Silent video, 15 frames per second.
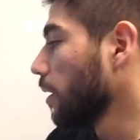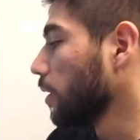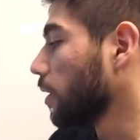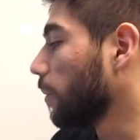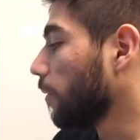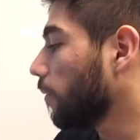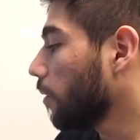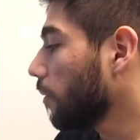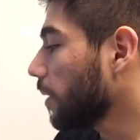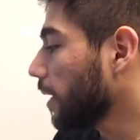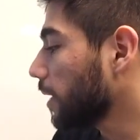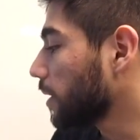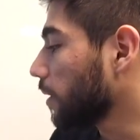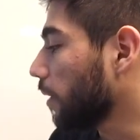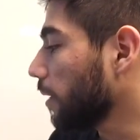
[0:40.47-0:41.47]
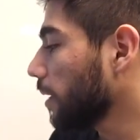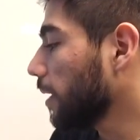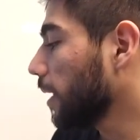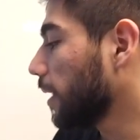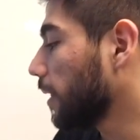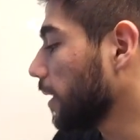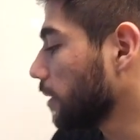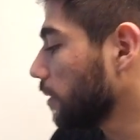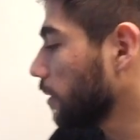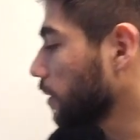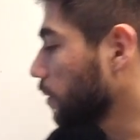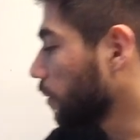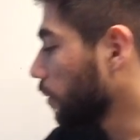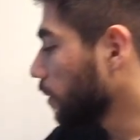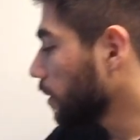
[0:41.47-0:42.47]
So before we get started, these are the
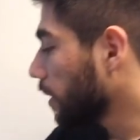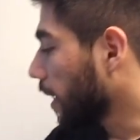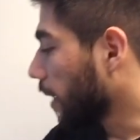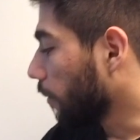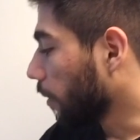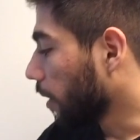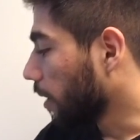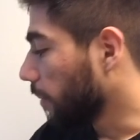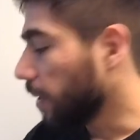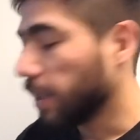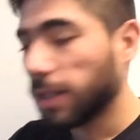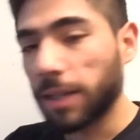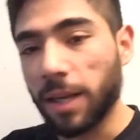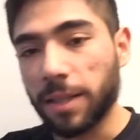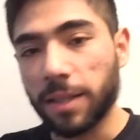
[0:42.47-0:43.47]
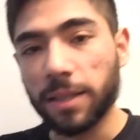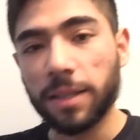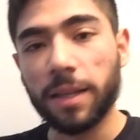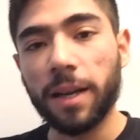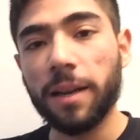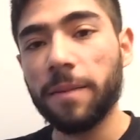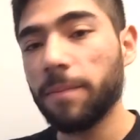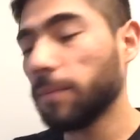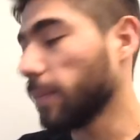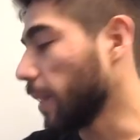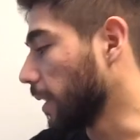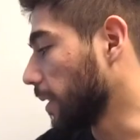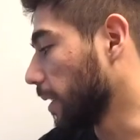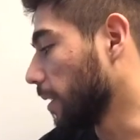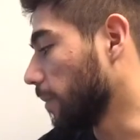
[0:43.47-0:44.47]
tools that we're going to be discussing today.
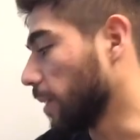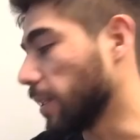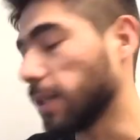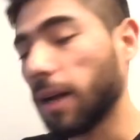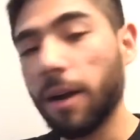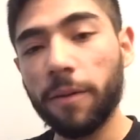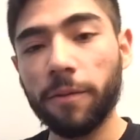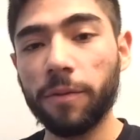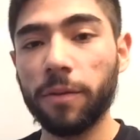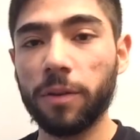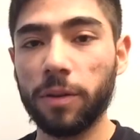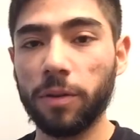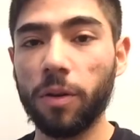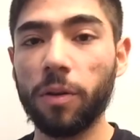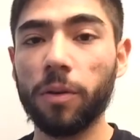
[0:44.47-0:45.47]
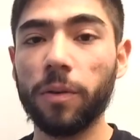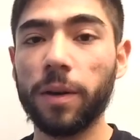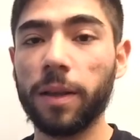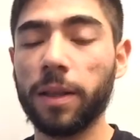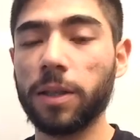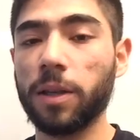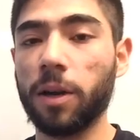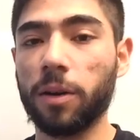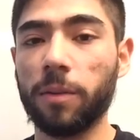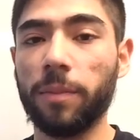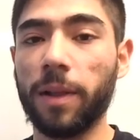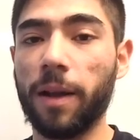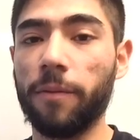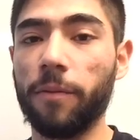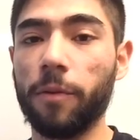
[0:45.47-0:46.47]
It's going to be TUF, Notary, and the Docker
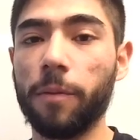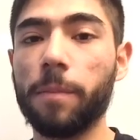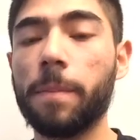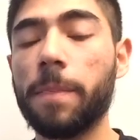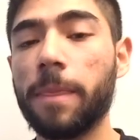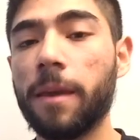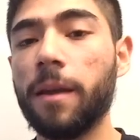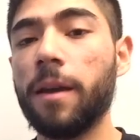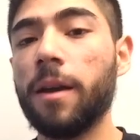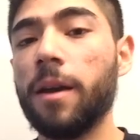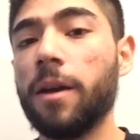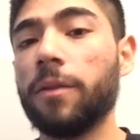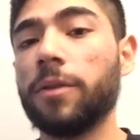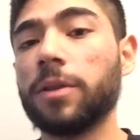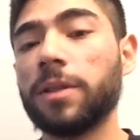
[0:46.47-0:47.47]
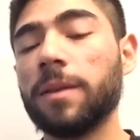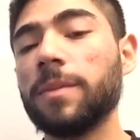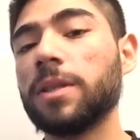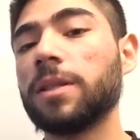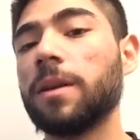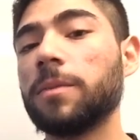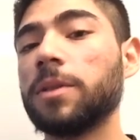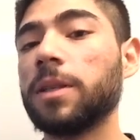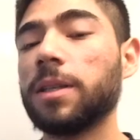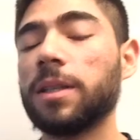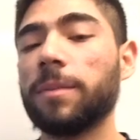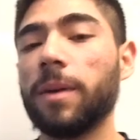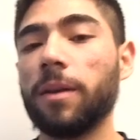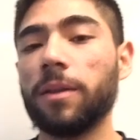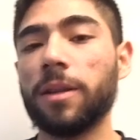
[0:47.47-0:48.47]
platform. There's some assumptions
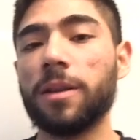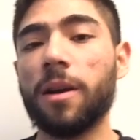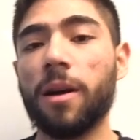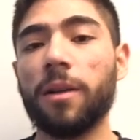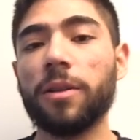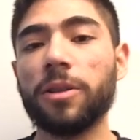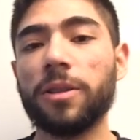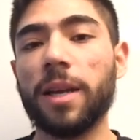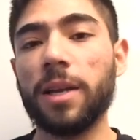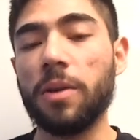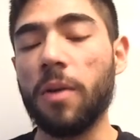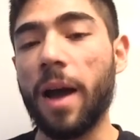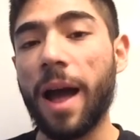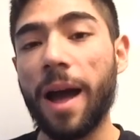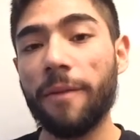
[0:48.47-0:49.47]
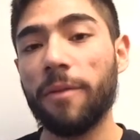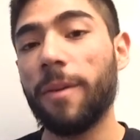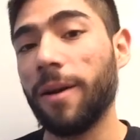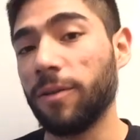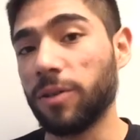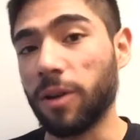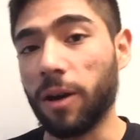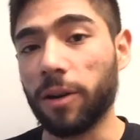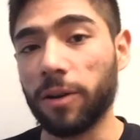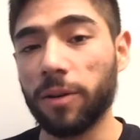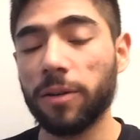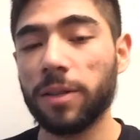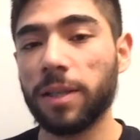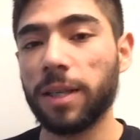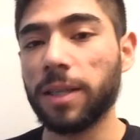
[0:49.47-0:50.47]
about the knowledge that you have about
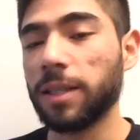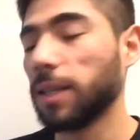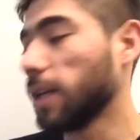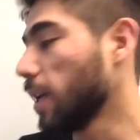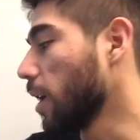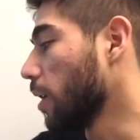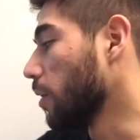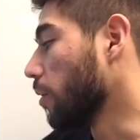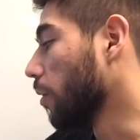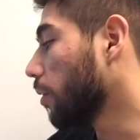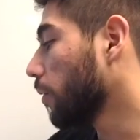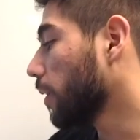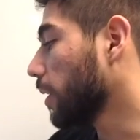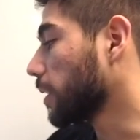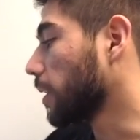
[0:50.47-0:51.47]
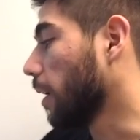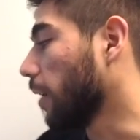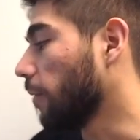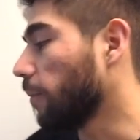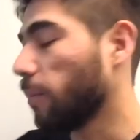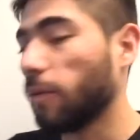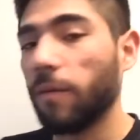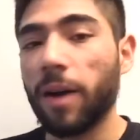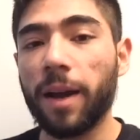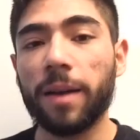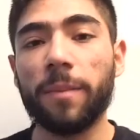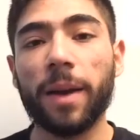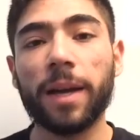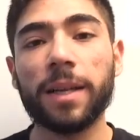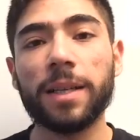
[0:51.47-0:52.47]
Docker, since Notary and TUF provide
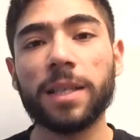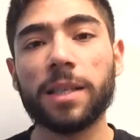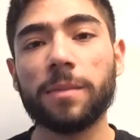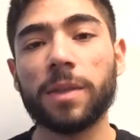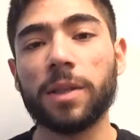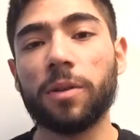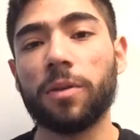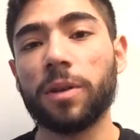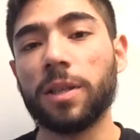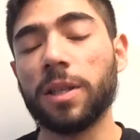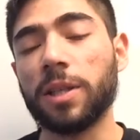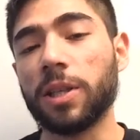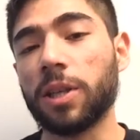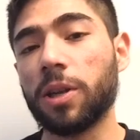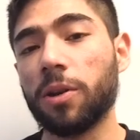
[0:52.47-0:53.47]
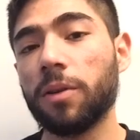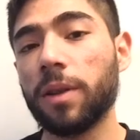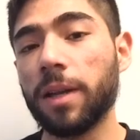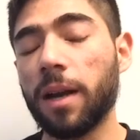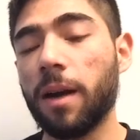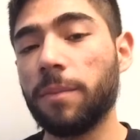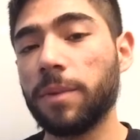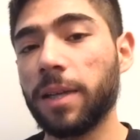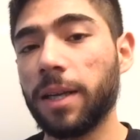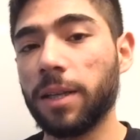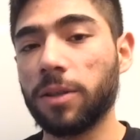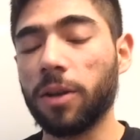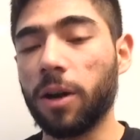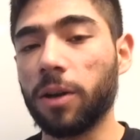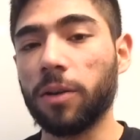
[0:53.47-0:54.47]
mechanisms in order to securely update
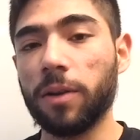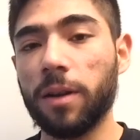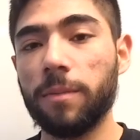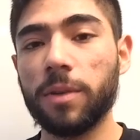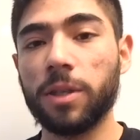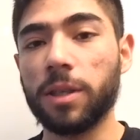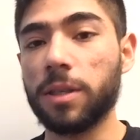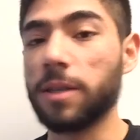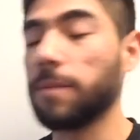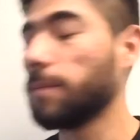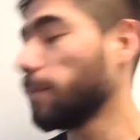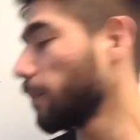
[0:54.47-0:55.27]
Docker images.